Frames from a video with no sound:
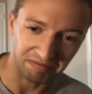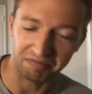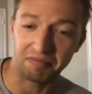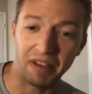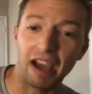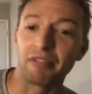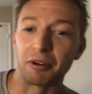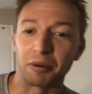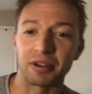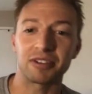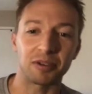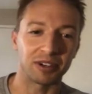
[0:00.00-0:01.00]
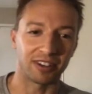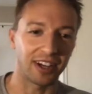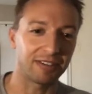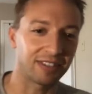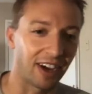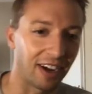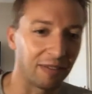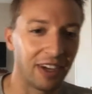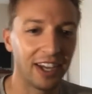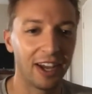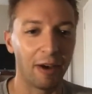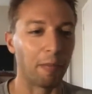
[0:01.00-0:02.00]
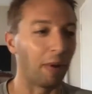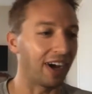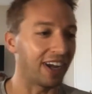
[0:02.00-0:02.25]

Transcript: ever win 2 in your lifetime. But